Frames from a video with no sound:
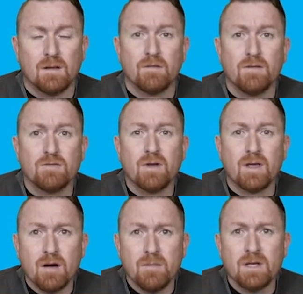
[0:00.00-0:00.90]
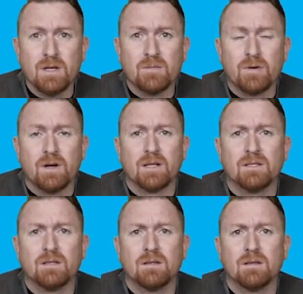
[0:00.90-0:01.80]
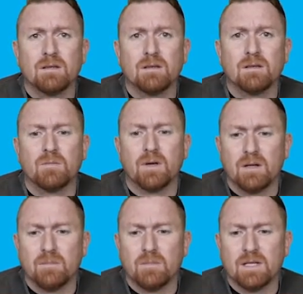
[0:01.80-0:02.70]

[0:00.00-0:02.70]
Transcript: The first recombinant product that we're going to be